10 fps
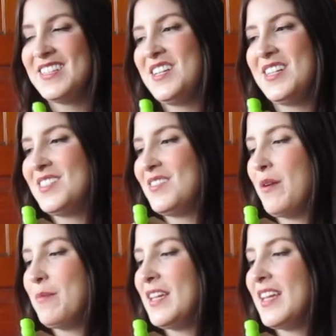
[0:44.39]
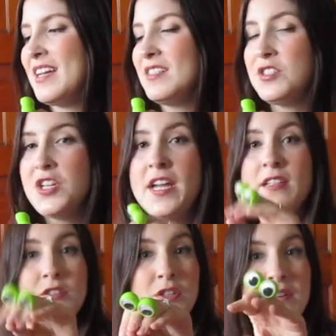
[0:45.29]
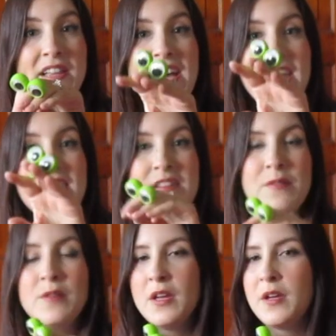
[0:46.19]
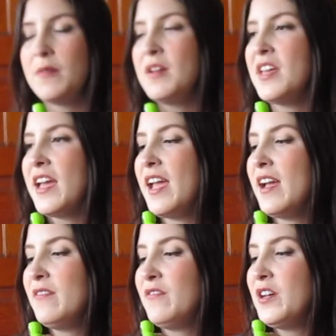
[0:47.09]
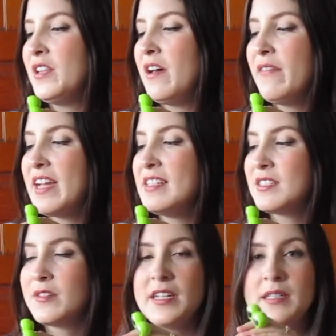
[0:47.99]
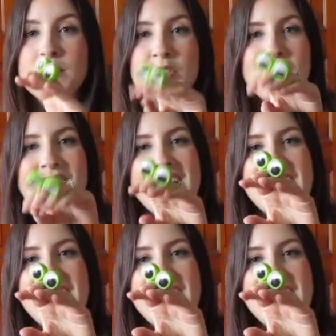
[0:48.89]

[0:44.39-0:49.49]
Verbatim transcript: Just from the kitchen, shoo with a handful of ice cream, shoo